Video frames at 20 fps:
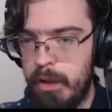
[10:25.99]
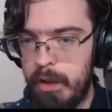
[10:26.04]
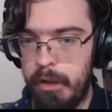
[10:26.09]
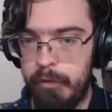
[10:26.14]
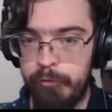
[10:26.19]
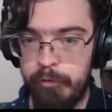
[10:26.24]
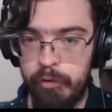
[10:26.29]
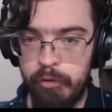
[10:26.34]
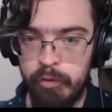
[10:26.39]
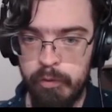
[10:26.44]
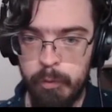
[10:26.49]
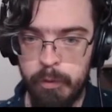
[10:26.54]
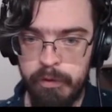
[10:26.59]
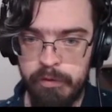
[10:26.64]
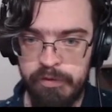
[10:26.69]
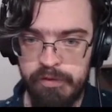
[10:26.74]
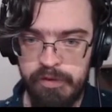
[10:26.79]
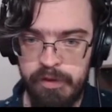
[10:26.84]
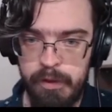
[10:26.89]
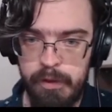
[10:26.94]
If you do want to
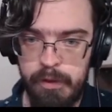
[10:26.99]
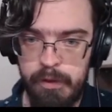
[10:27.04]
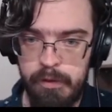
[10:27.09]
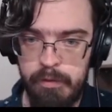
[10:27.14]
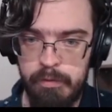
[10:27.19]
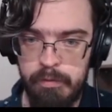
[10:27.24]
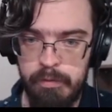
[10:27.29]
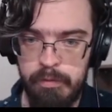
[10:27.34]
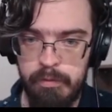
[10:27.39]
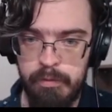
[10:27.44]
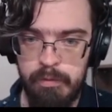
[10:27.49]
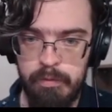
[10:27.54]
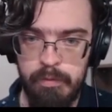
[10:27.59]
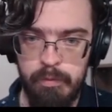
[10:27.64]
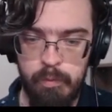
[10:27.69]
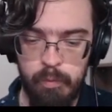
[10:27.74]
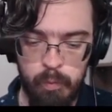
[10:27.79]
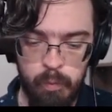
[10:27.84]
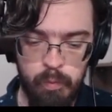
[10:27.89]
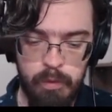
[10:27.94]
see
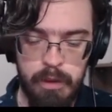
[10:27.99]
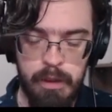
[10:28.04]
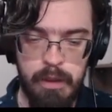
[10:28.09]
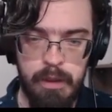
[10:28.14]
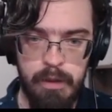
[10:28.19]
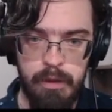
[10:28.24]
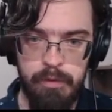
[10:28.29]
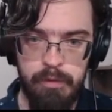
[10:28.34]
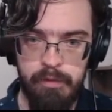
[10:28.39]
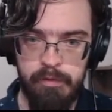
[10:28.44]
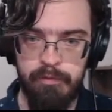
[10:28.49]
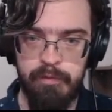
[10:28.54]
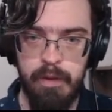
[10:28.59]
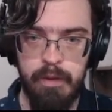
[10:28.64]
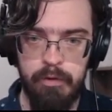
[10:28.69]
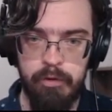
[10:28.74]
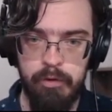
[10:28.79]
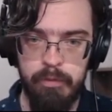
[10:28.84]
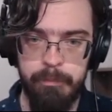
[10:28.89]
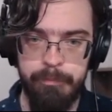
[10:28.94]
this
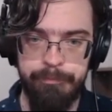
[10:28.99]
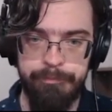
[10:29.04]
value,